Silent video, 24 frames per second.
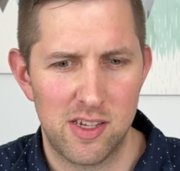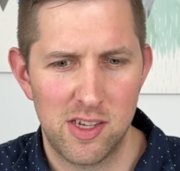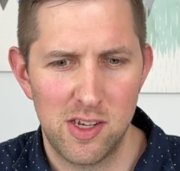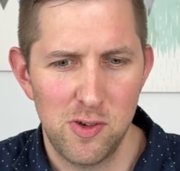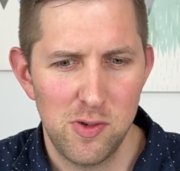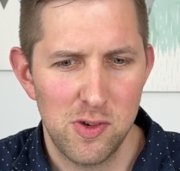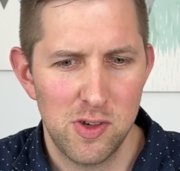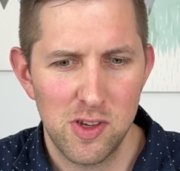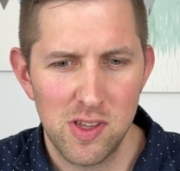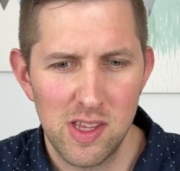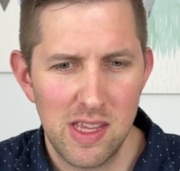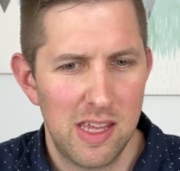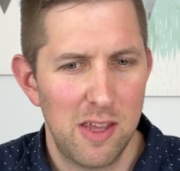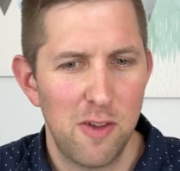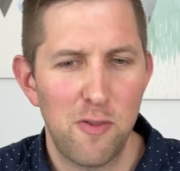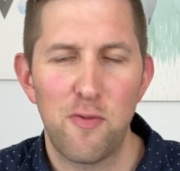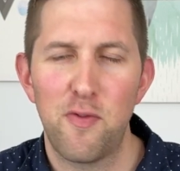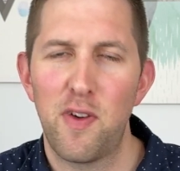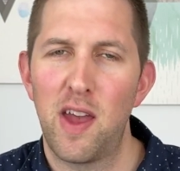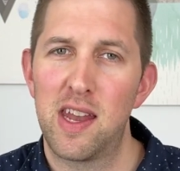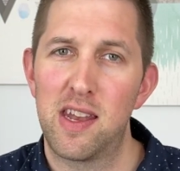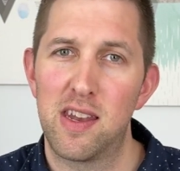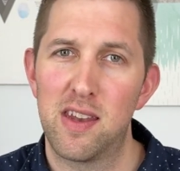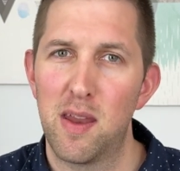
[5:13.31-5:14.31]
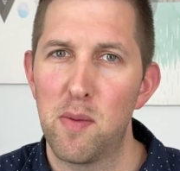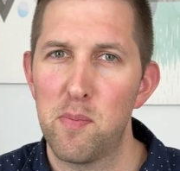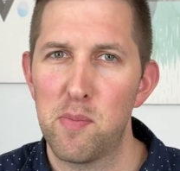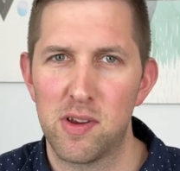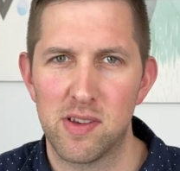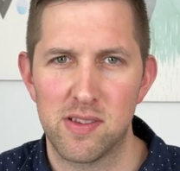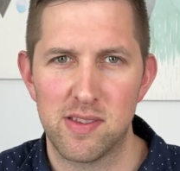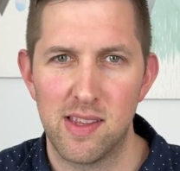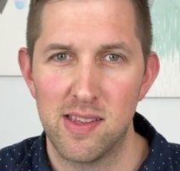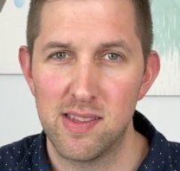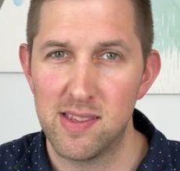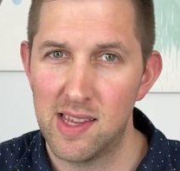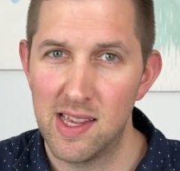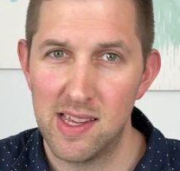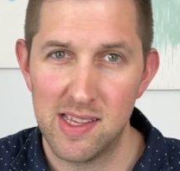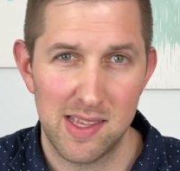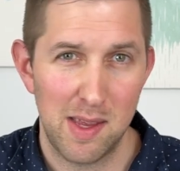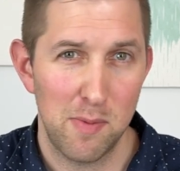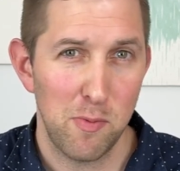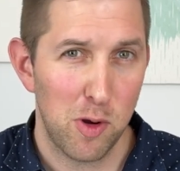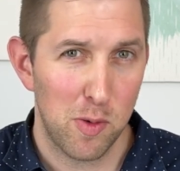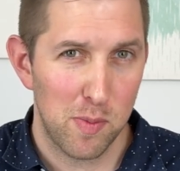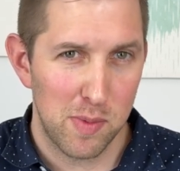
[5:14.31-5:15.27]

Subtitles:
Usually you'll find numbers that say somewhere